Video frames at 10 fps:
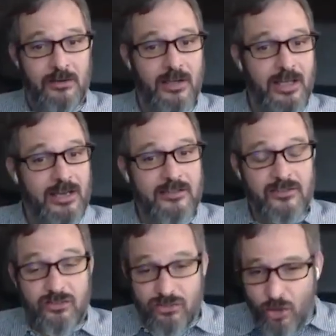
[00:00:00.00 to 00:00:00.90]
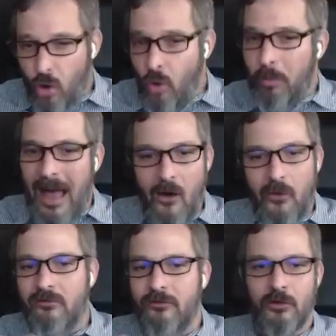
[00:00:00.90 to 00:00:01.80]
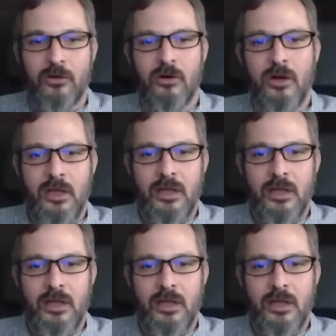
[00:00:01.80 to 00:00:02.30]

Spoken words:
Right. It's so powerful.